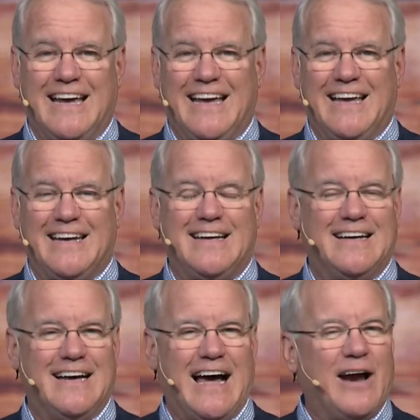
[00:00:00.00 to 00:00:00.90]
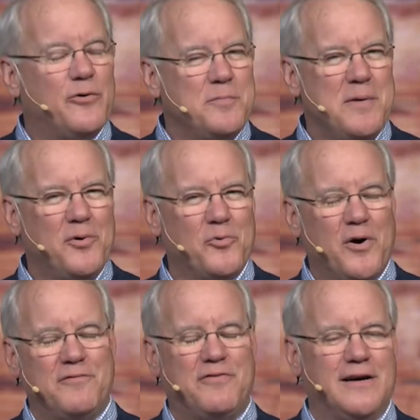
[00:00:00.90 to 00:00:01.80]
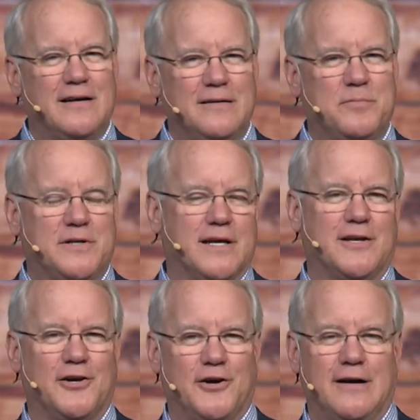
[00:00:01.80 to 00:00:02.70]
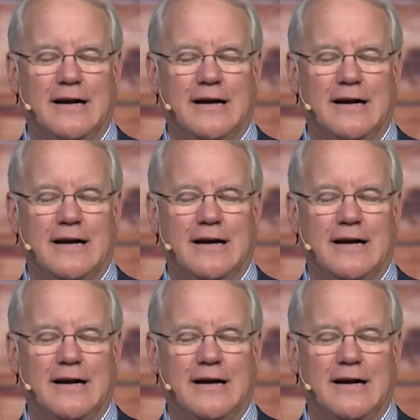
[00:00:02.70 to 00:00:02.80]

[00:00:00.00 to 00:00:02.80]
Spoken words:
And I remember one fellow in particular.